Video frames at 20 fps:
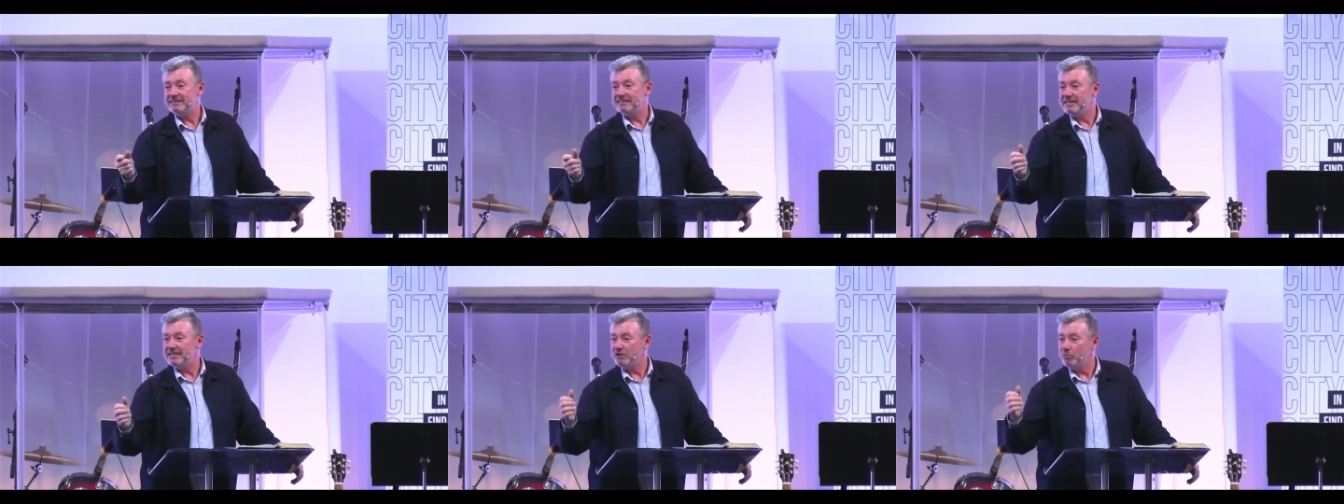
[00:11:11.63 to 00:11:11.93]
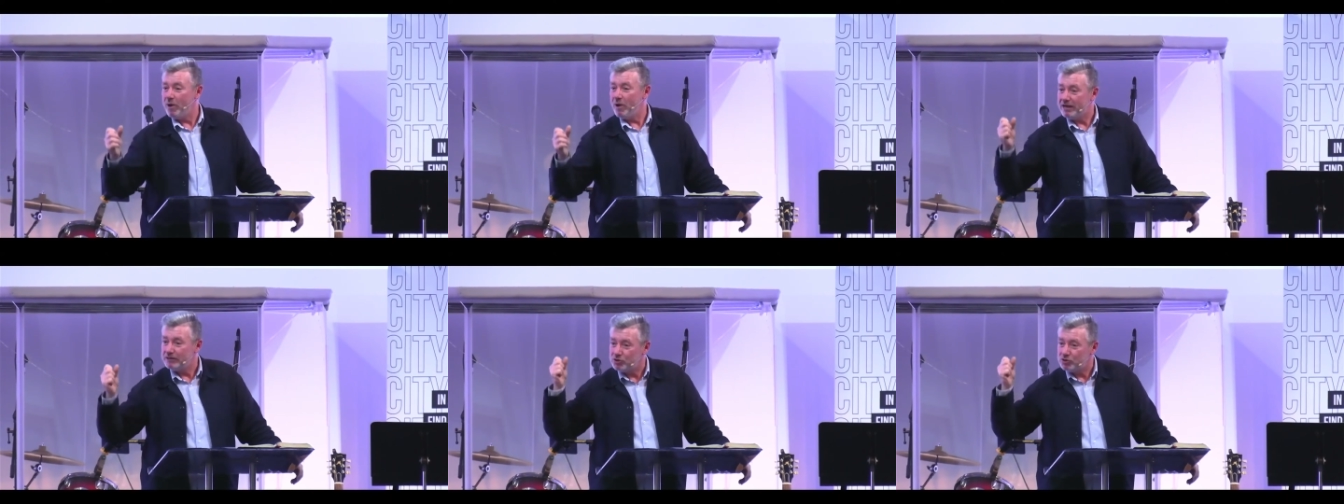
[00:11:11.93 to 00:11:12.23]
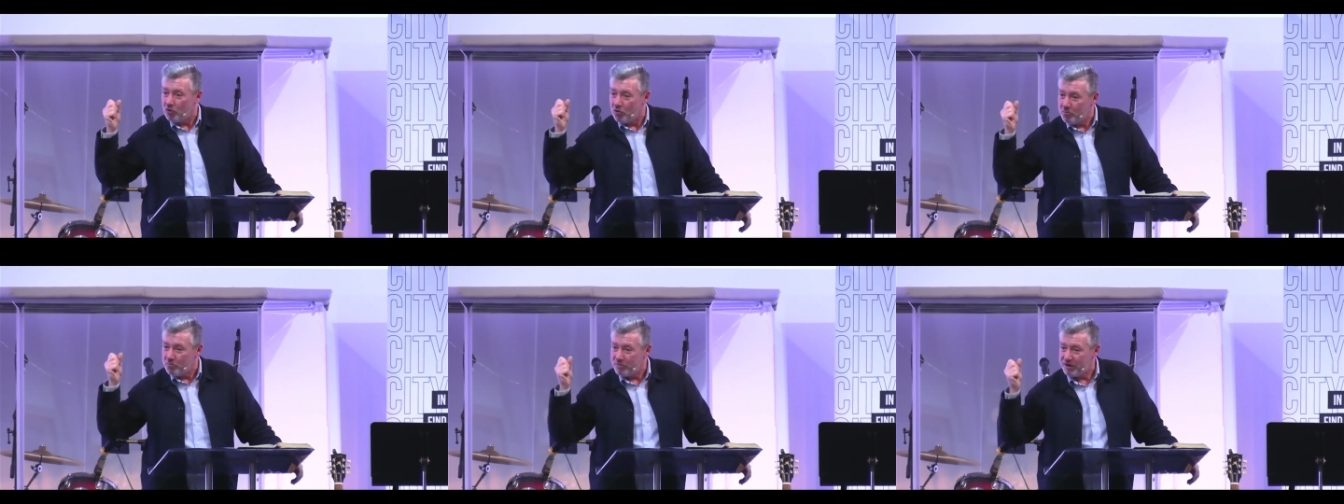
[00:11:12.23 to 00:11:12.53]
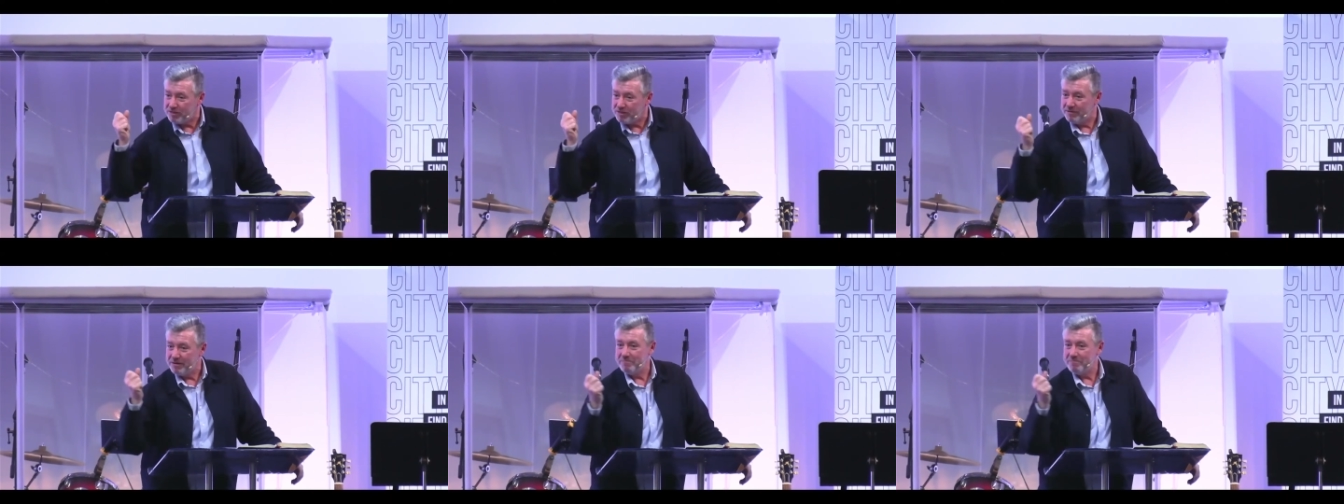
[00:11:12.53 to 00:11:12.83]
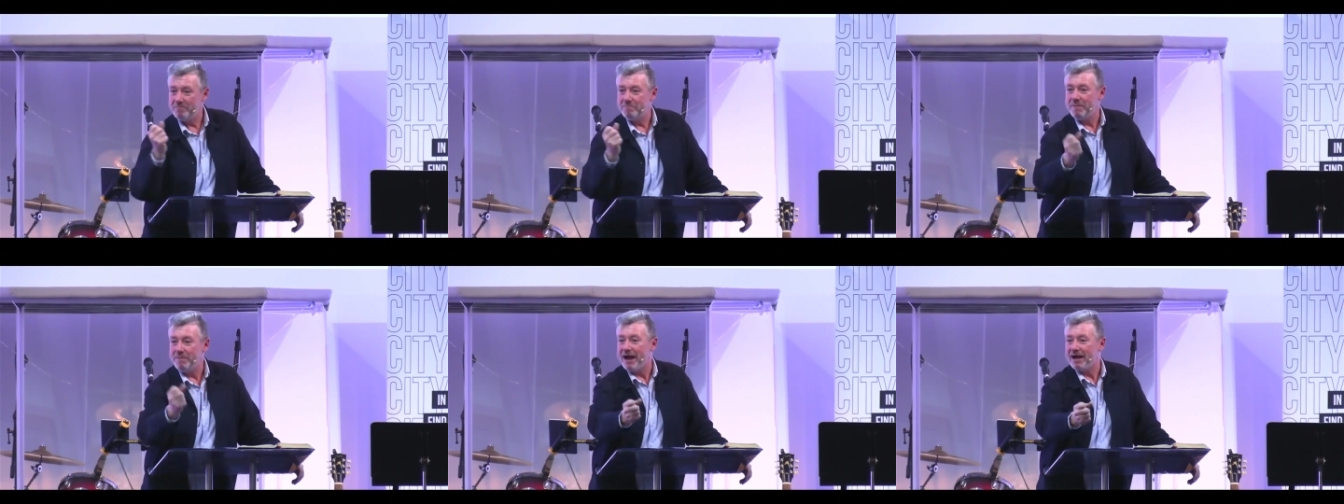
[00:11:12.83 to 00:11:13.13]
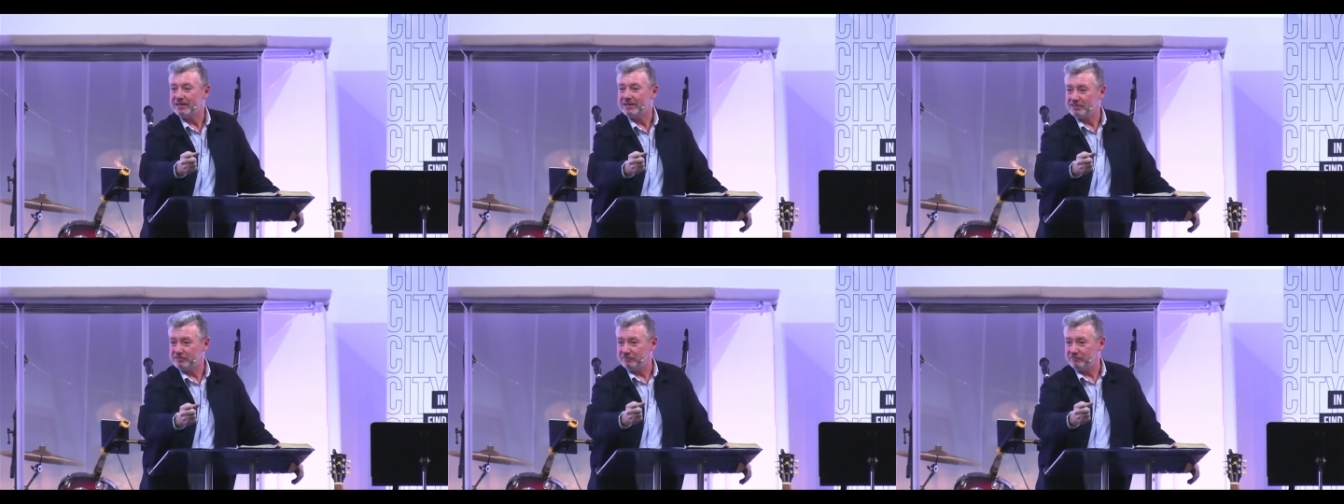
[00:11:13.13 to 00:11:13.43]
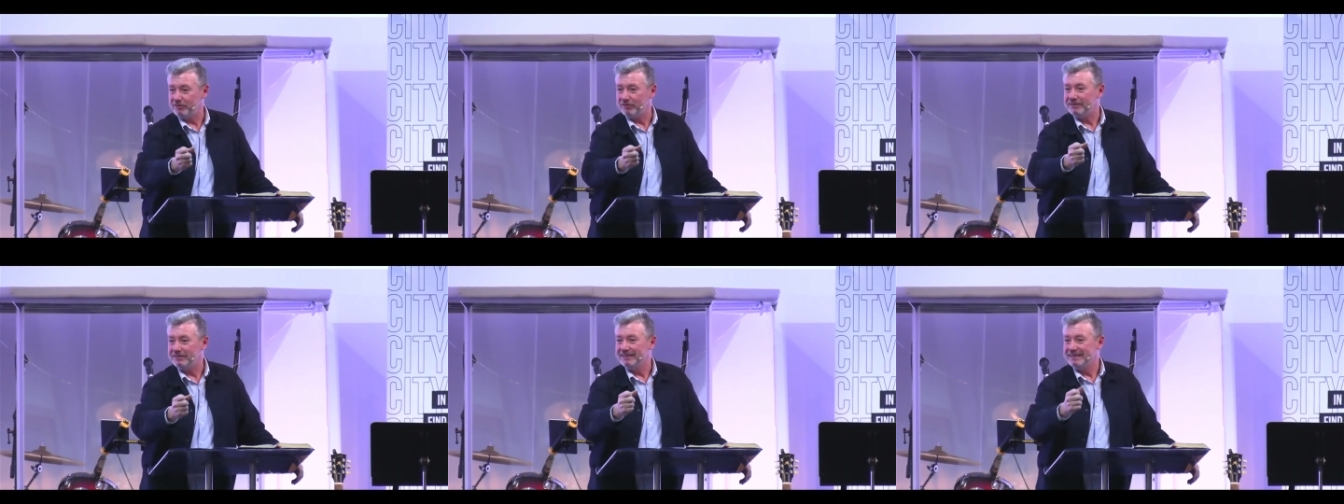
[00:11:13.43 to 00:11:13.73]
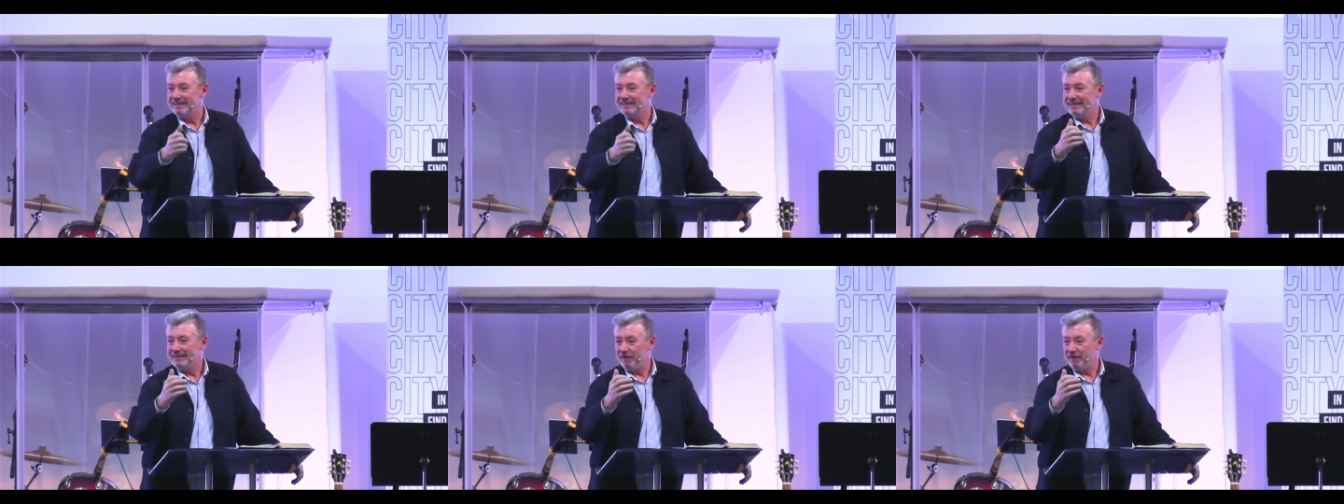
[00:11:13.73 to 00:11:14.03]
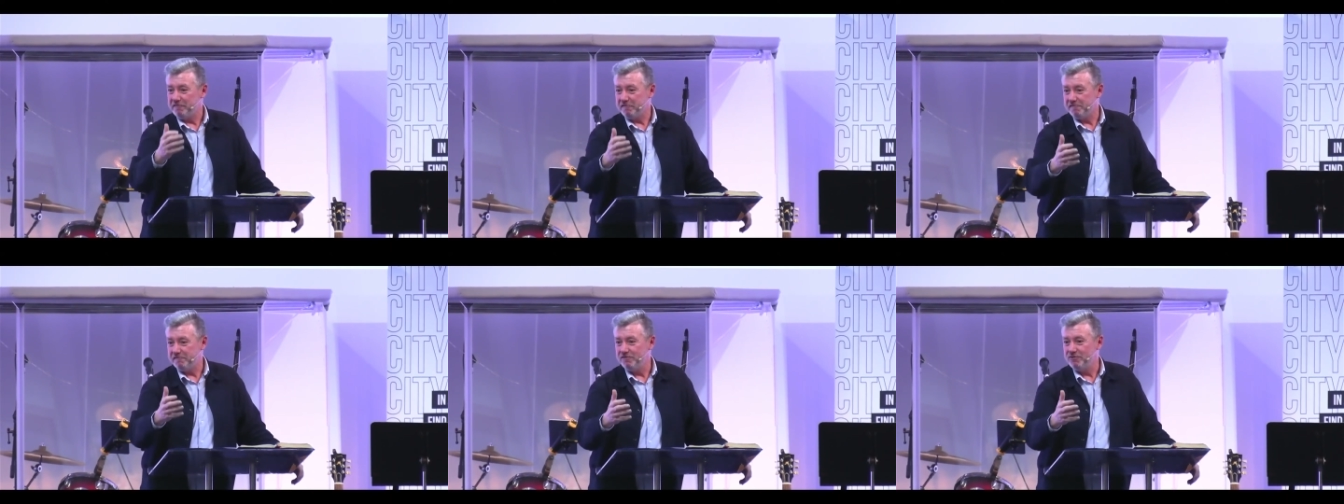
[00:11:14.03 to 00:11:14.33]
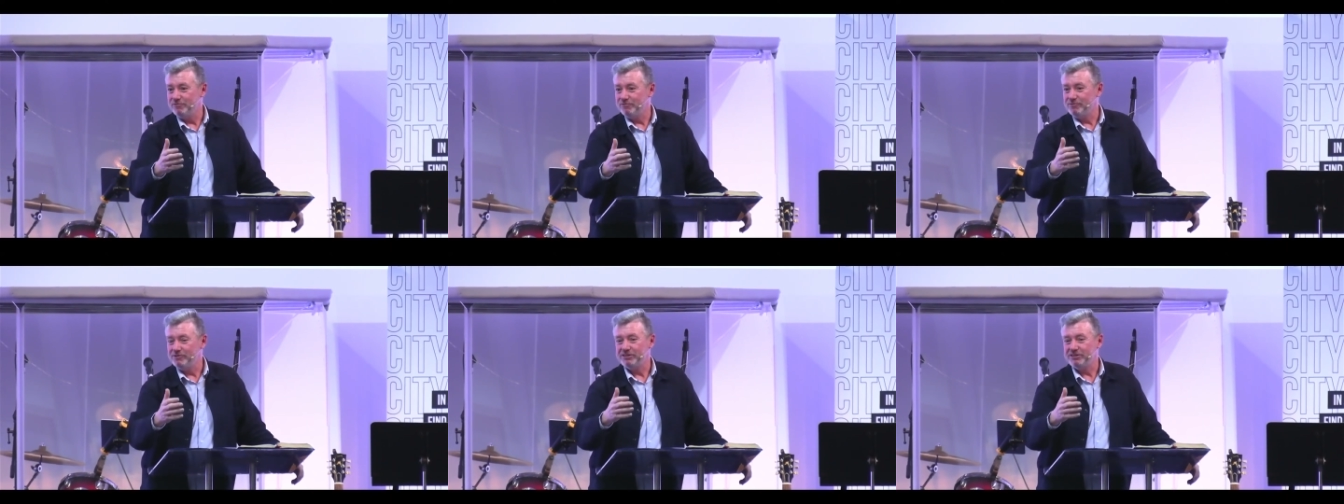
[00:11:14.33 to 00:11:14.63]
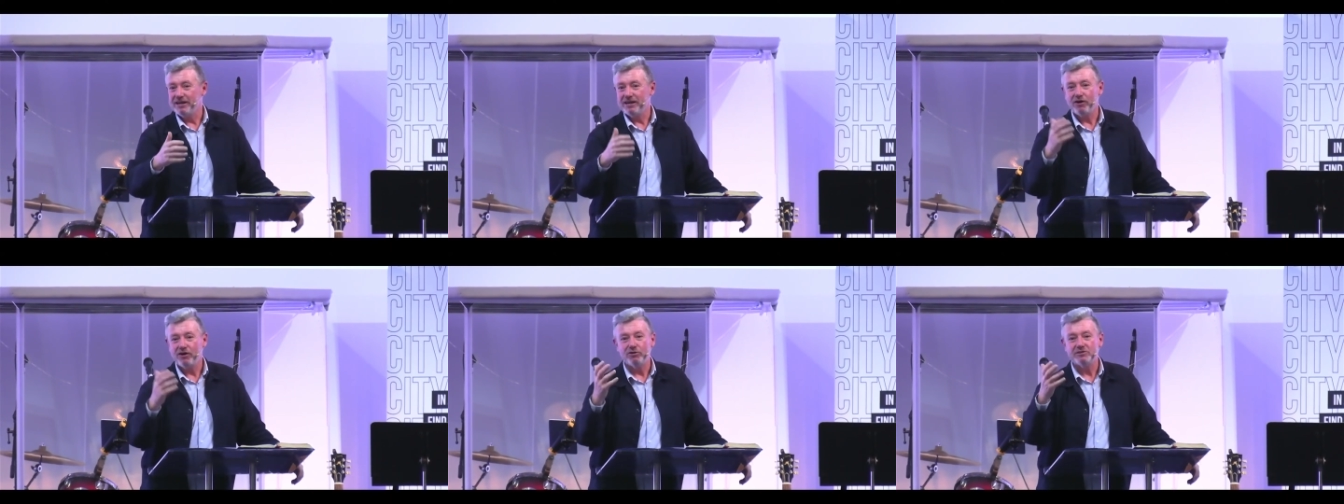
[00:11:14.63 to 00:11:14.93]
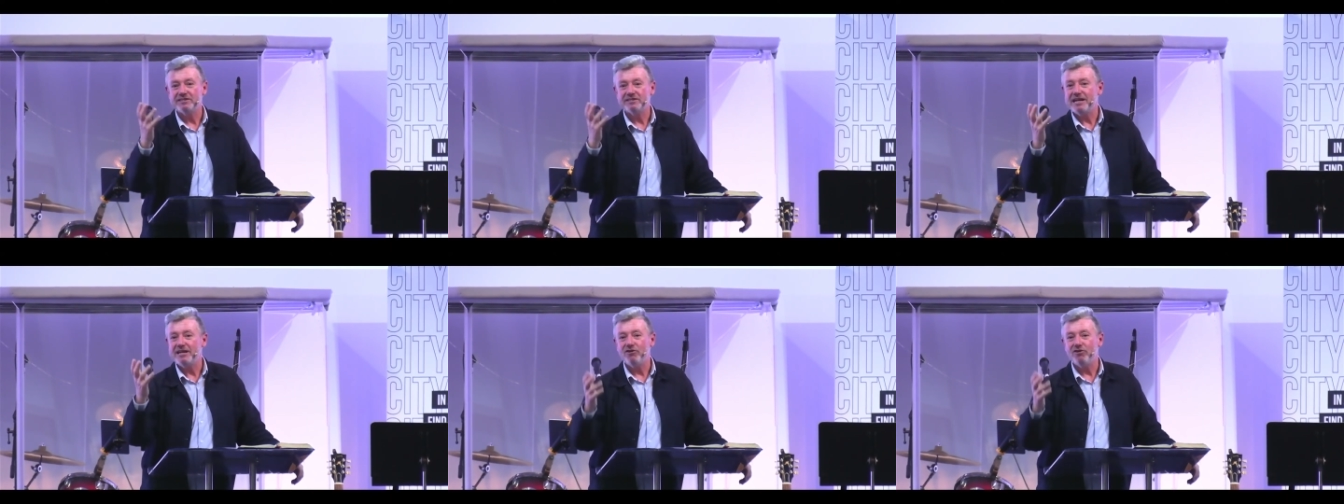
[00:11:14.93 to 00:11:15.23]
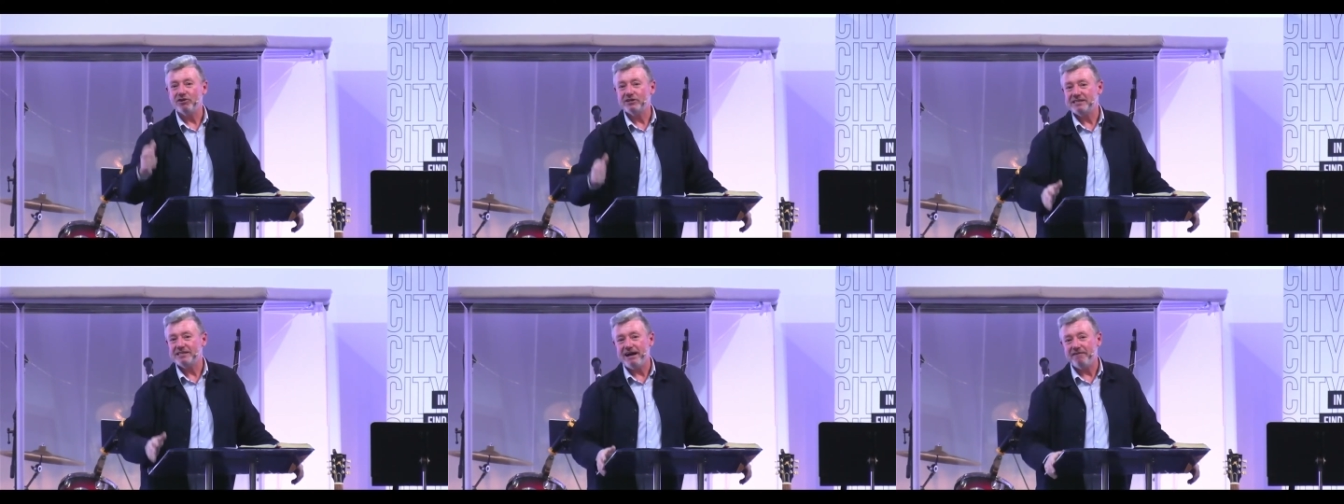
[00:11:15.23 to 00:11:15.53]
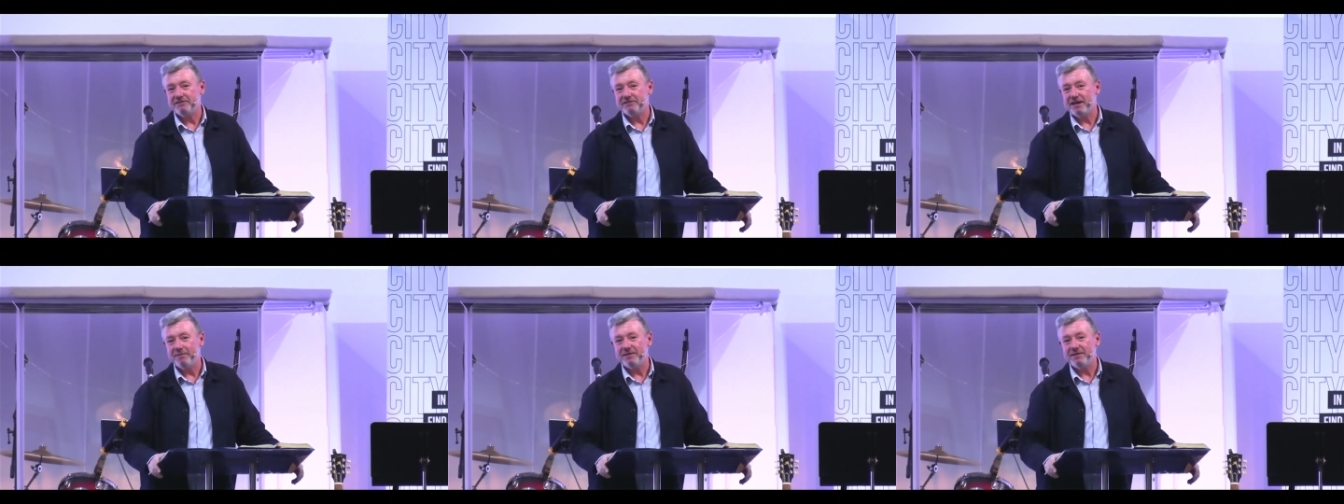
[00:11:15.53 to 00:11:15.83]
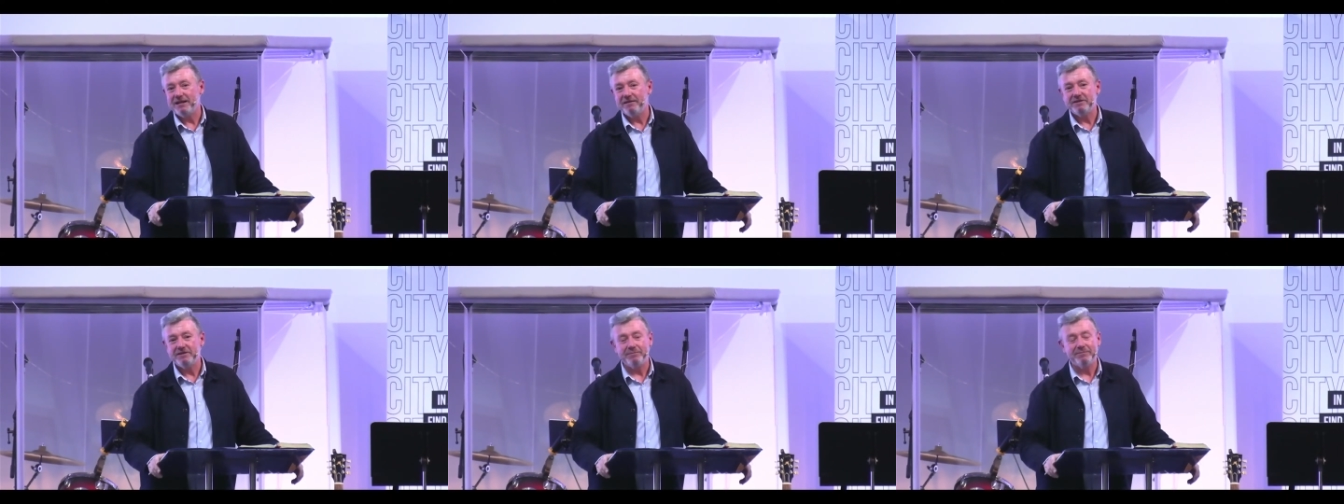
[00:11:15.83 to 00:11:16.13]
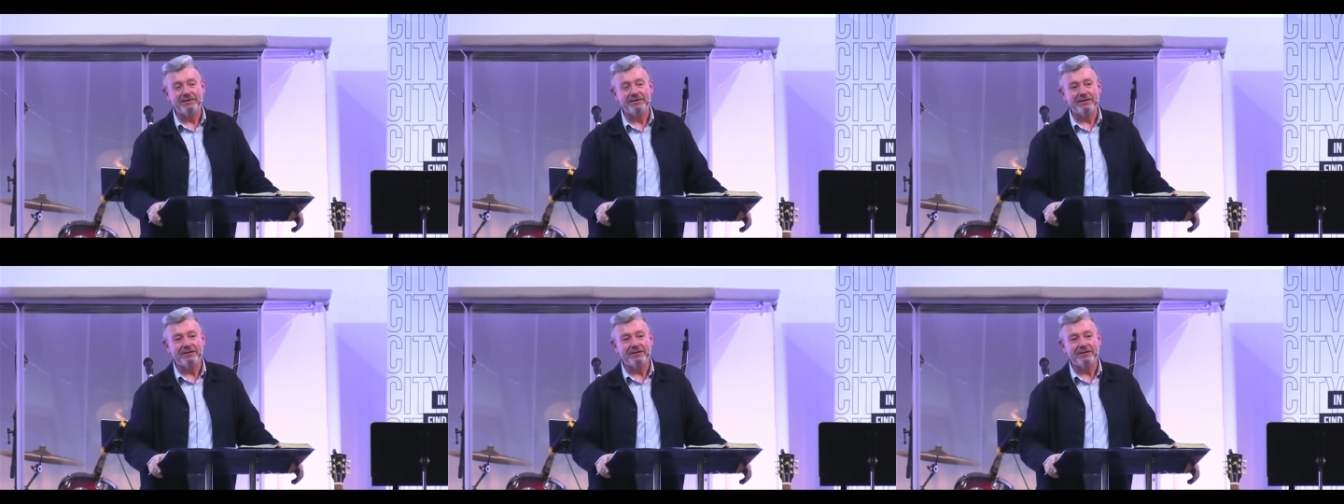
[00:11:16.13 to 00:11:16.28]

He went home with bags full of food, clothes. They looked after him, they loved him.